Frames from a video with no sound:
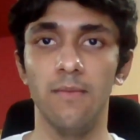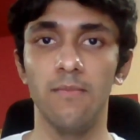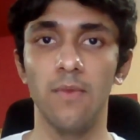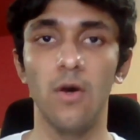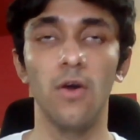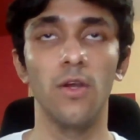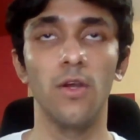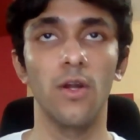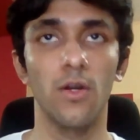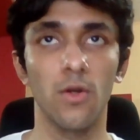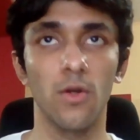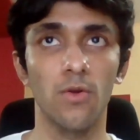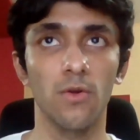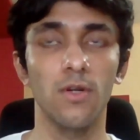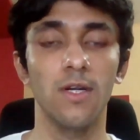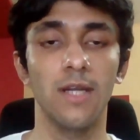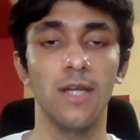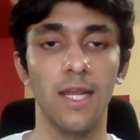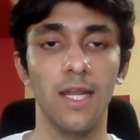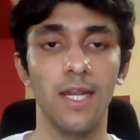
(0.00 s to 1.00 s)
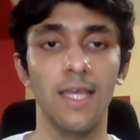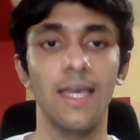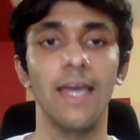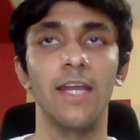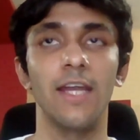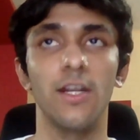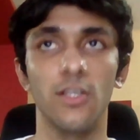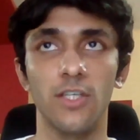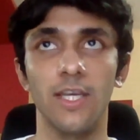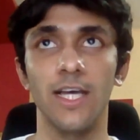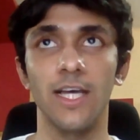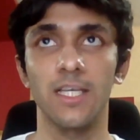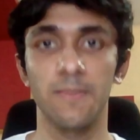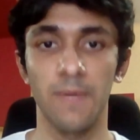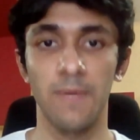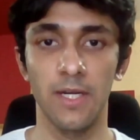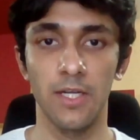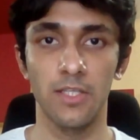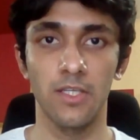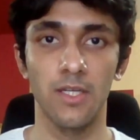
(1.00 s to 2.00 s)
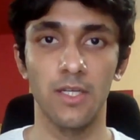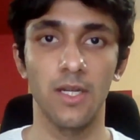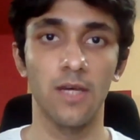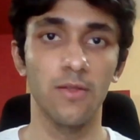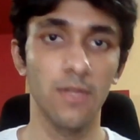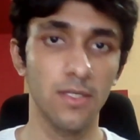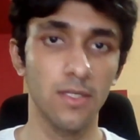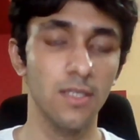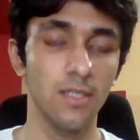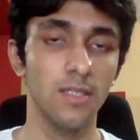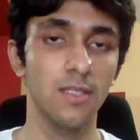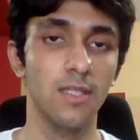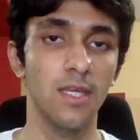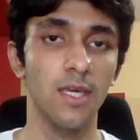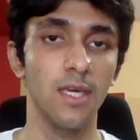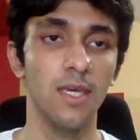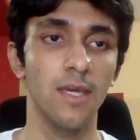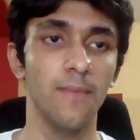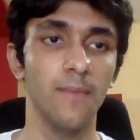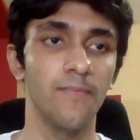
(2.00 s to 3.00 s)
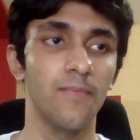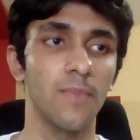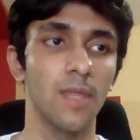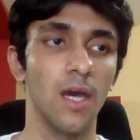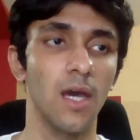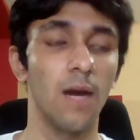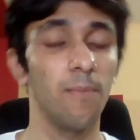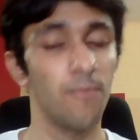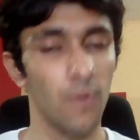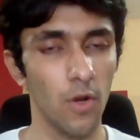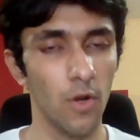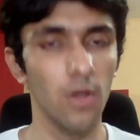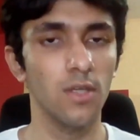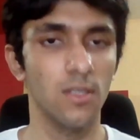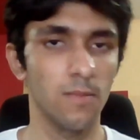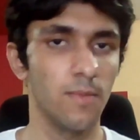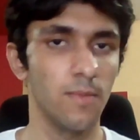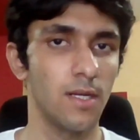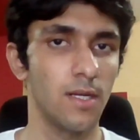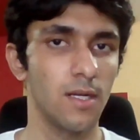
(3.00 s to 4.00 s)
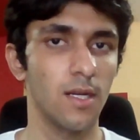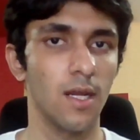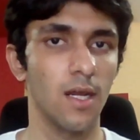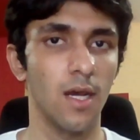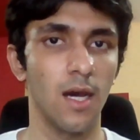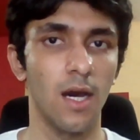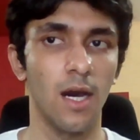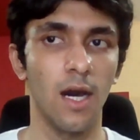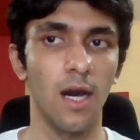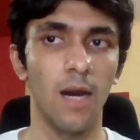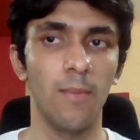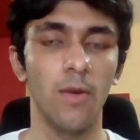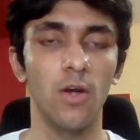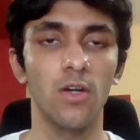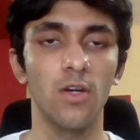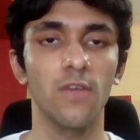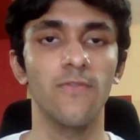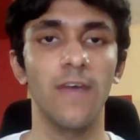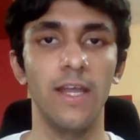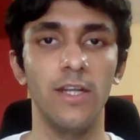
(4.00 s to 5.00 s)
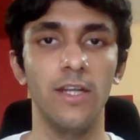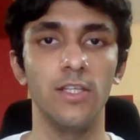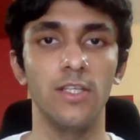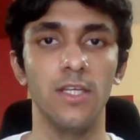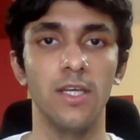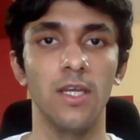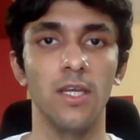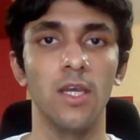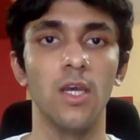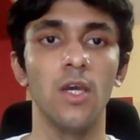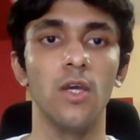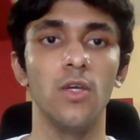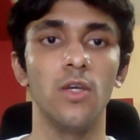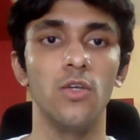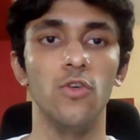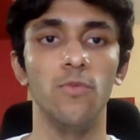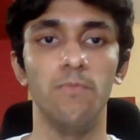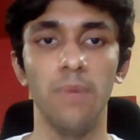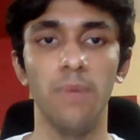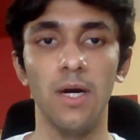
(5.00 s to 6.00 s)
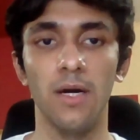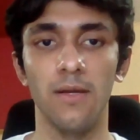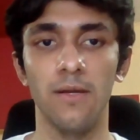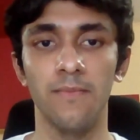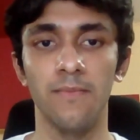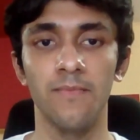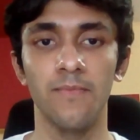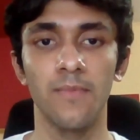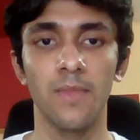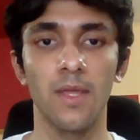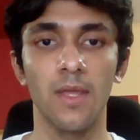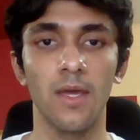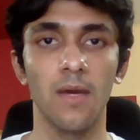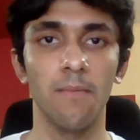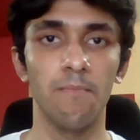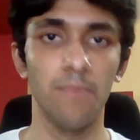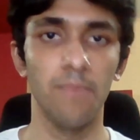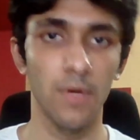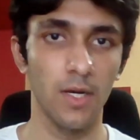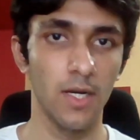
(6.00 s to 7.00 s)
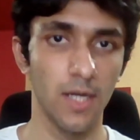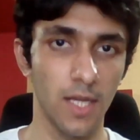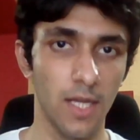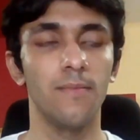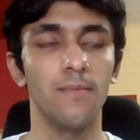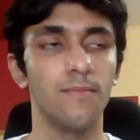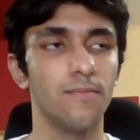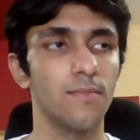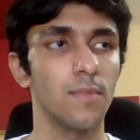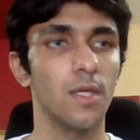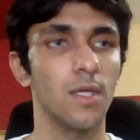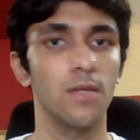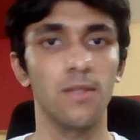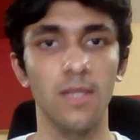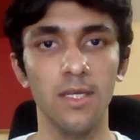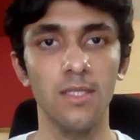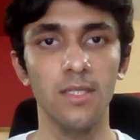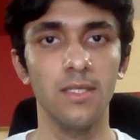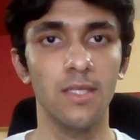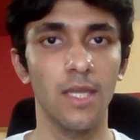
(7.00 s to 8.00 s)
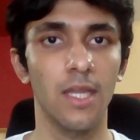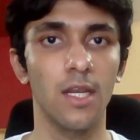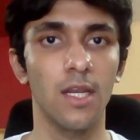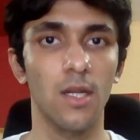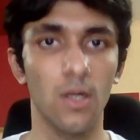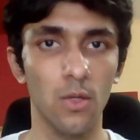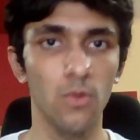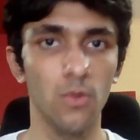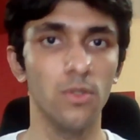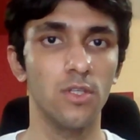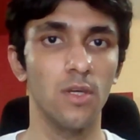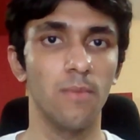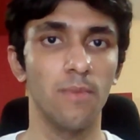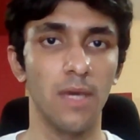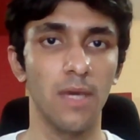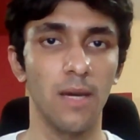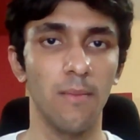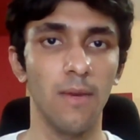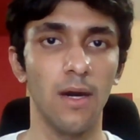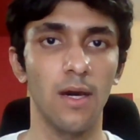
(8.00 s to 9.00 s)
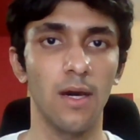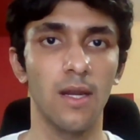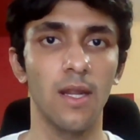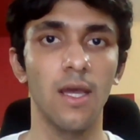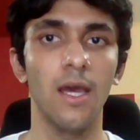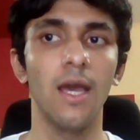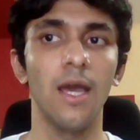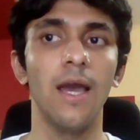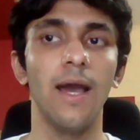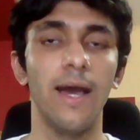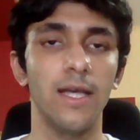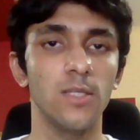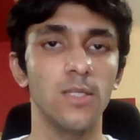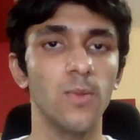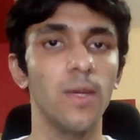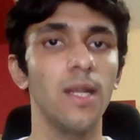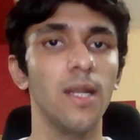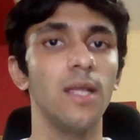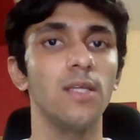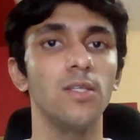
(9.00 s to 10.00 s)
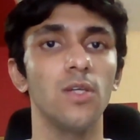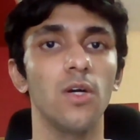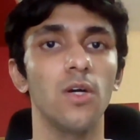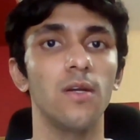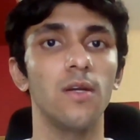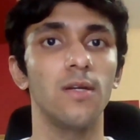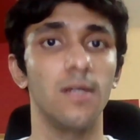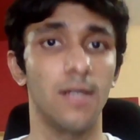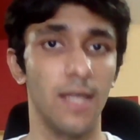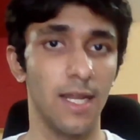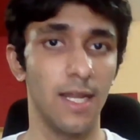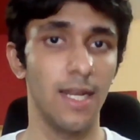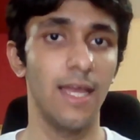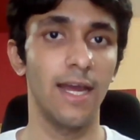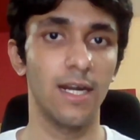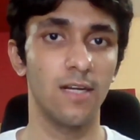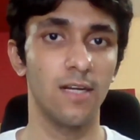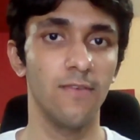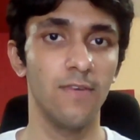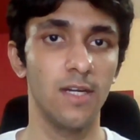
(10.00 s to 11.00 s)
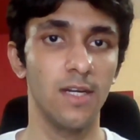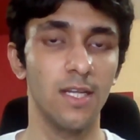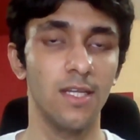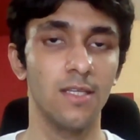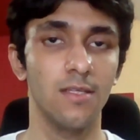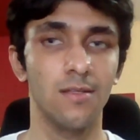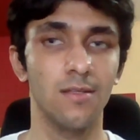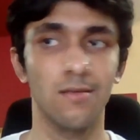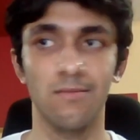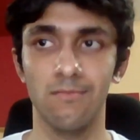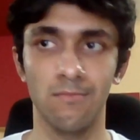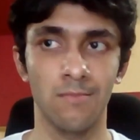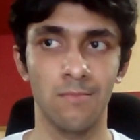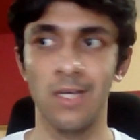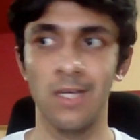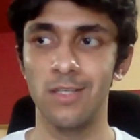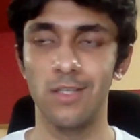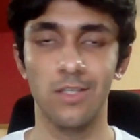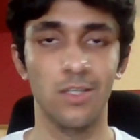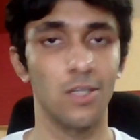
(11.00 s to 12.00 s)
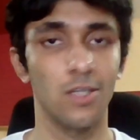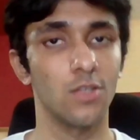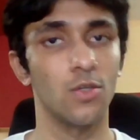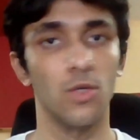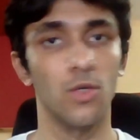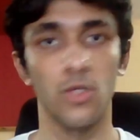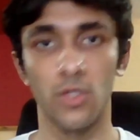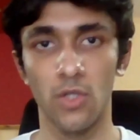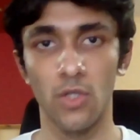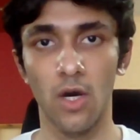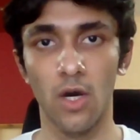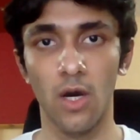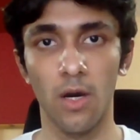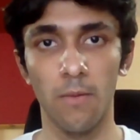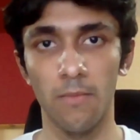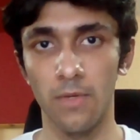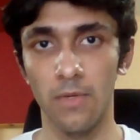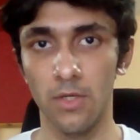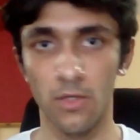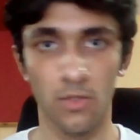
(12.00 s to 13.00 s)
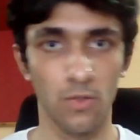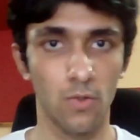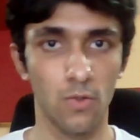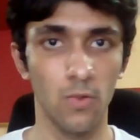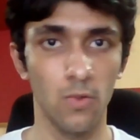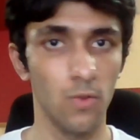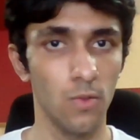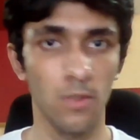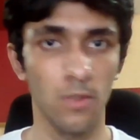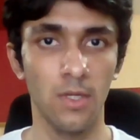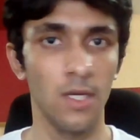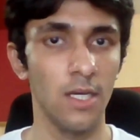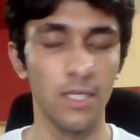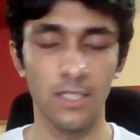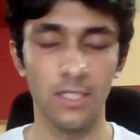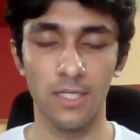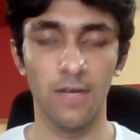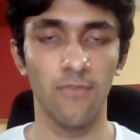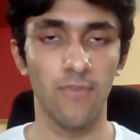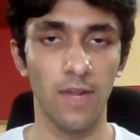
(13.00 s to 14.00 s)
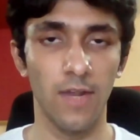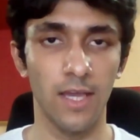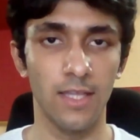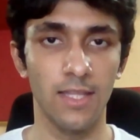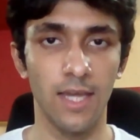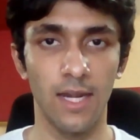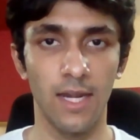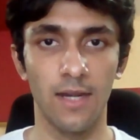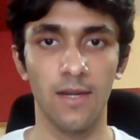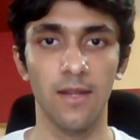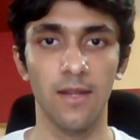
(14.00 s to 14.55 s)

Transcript: or your total daily energy expenditure. Now, this is the approximate amount of energy you burn per day. Now, this includes your BMR as well as your daily activities such as your job, your school, stuff like that.